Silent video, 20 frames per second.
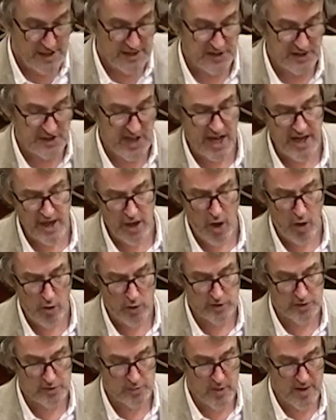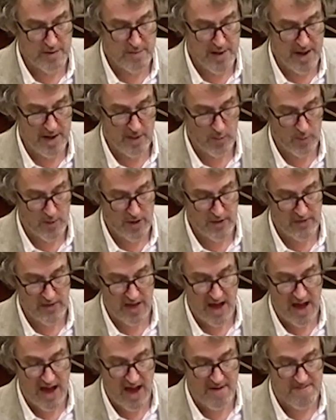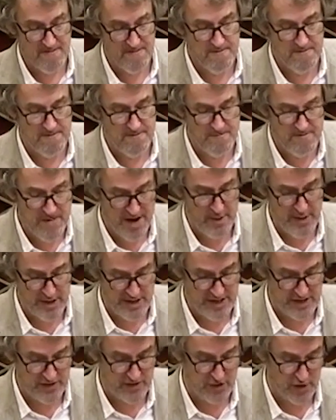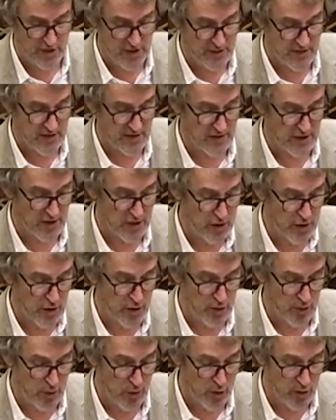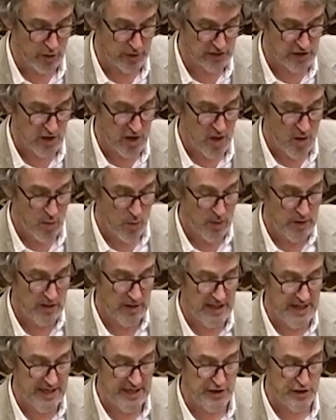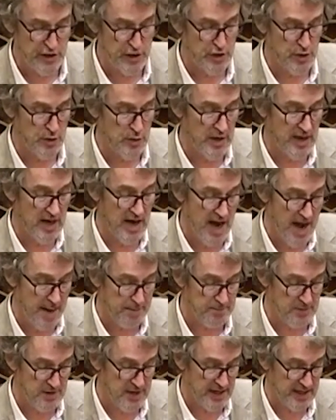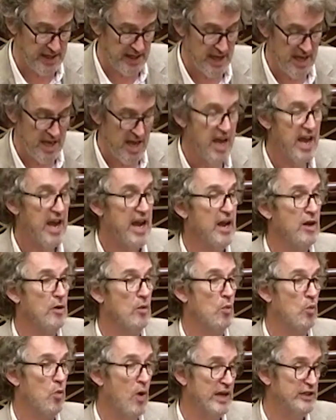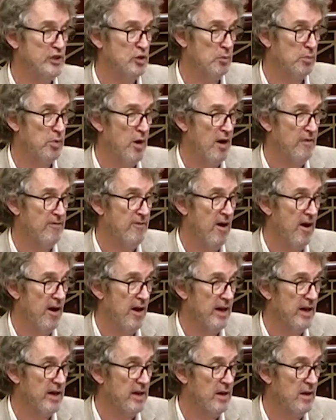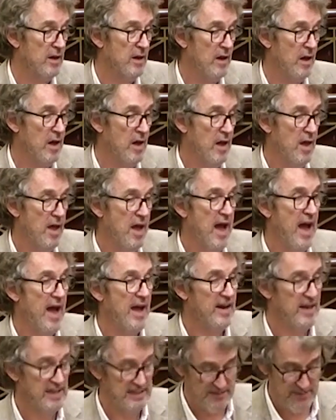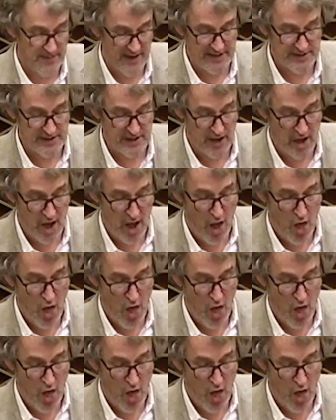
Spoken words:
Stakeholders we met with are very concerned that the new laws will lead to an uptick in racial profiling, and let's face it,